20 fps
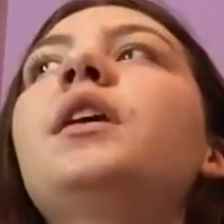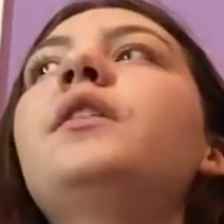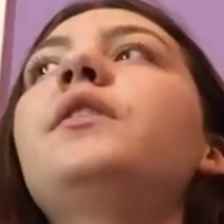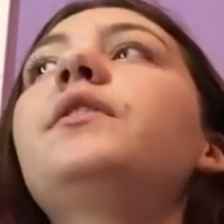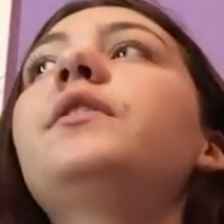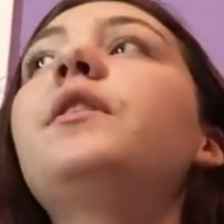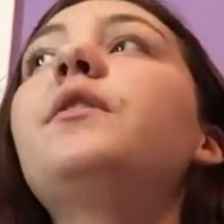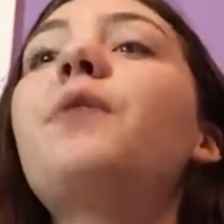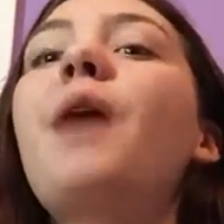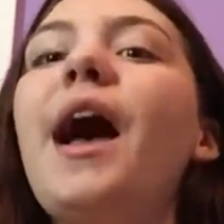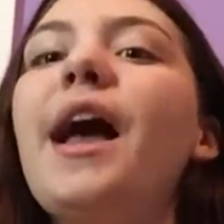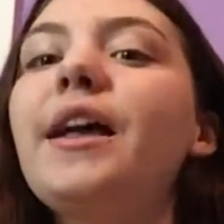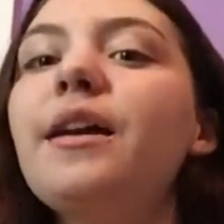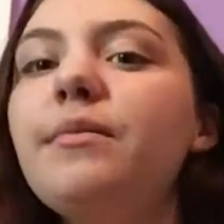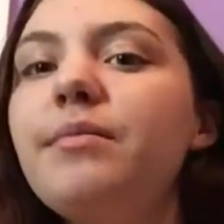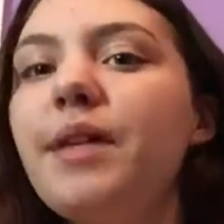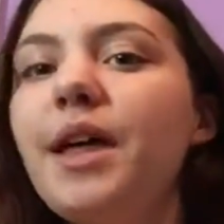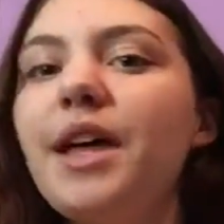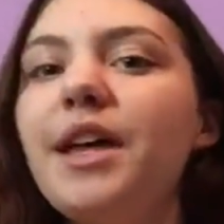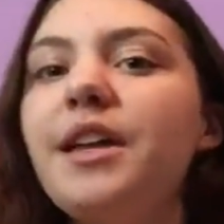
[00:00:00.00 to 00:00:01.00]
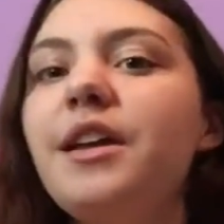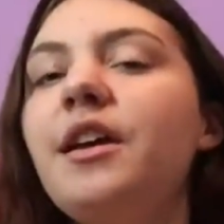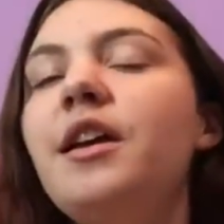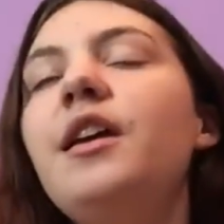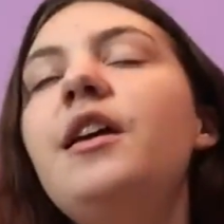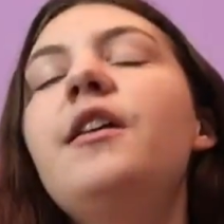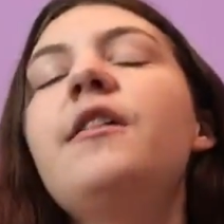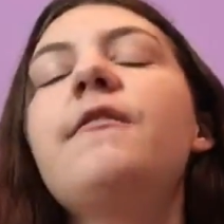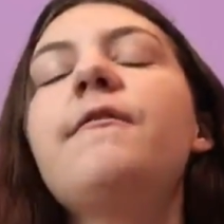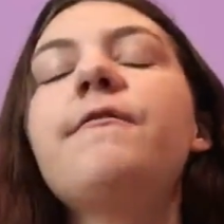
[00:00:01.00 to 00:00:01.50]
So I applied
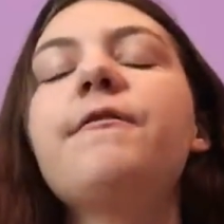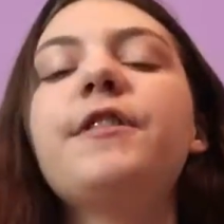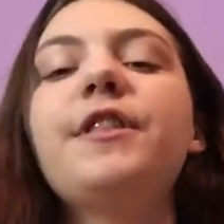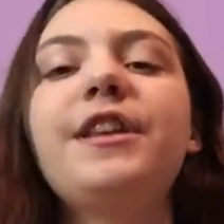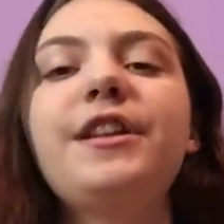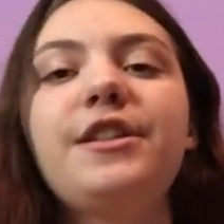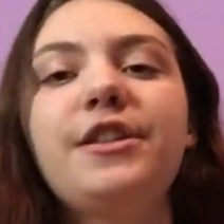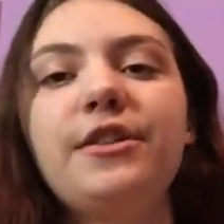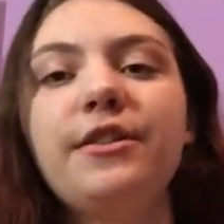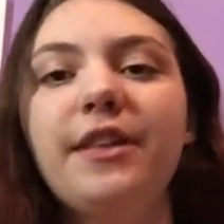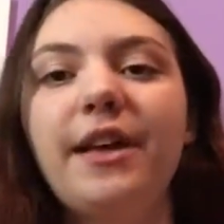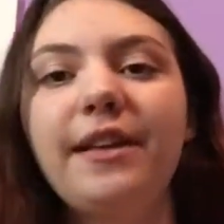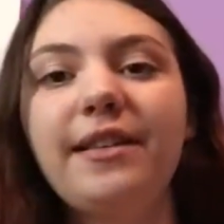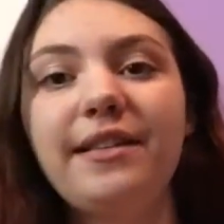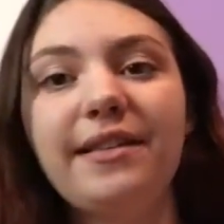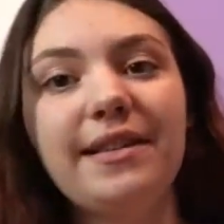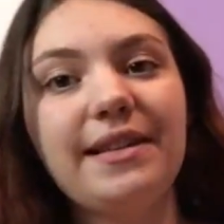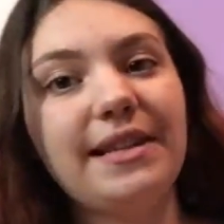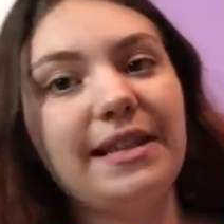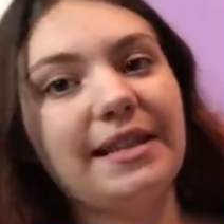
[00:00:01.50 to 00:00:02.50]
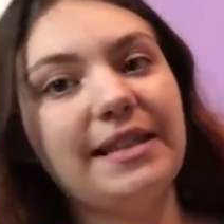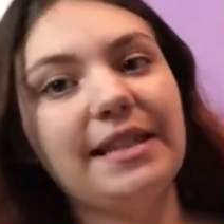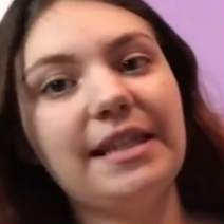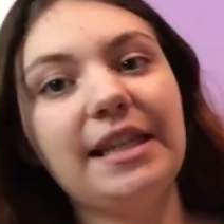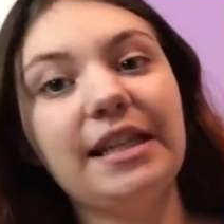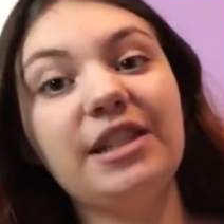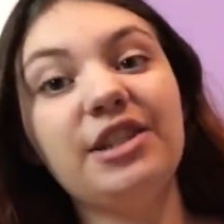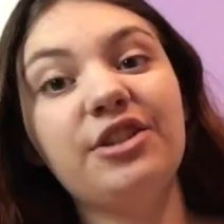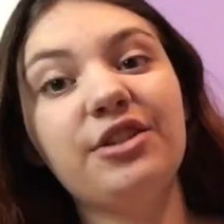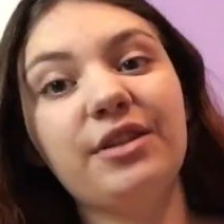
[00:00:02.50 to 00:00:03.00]
for the
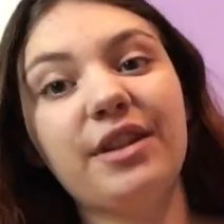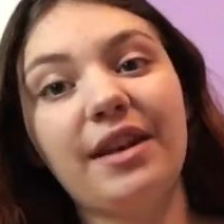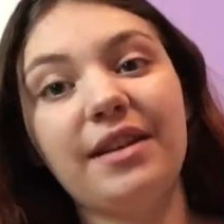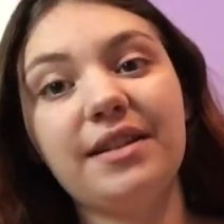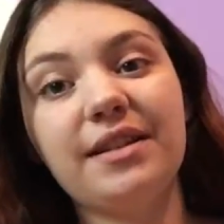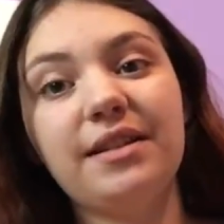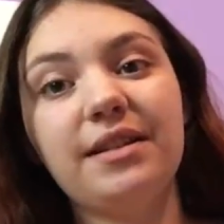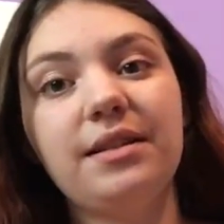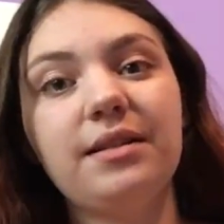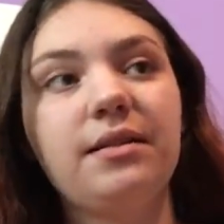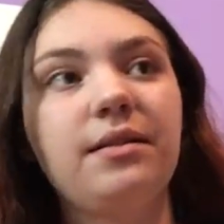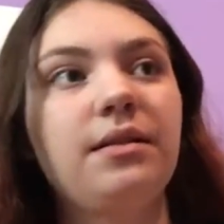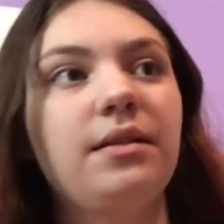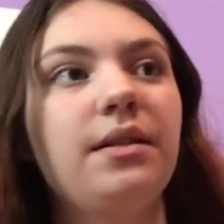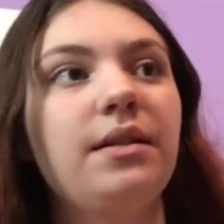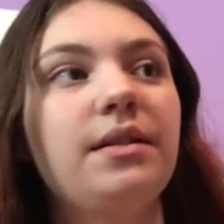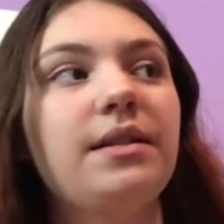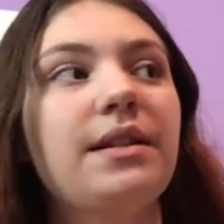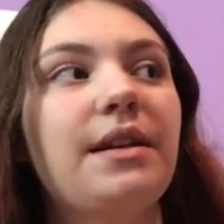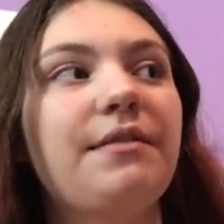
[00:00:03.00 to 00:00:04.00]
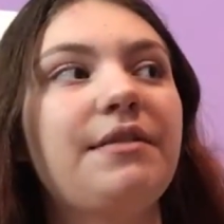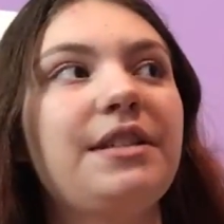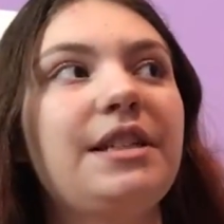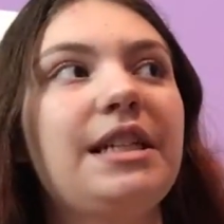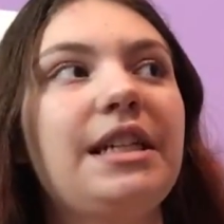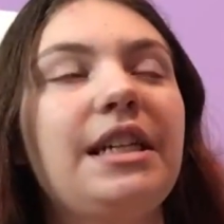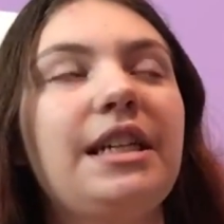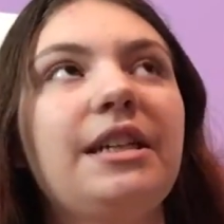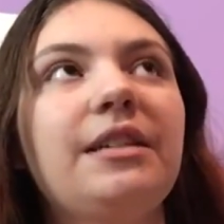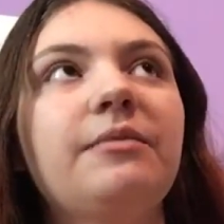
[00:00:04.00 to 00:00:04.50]

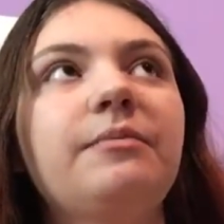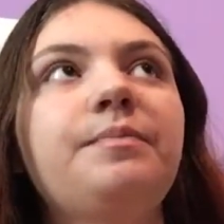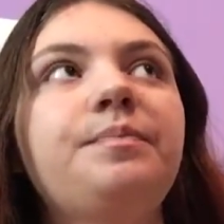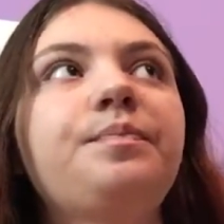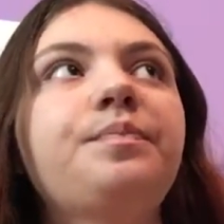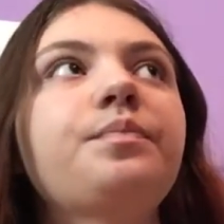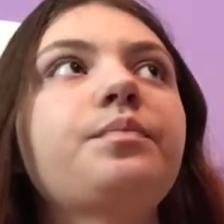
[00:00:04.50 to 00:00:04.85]
2016-2017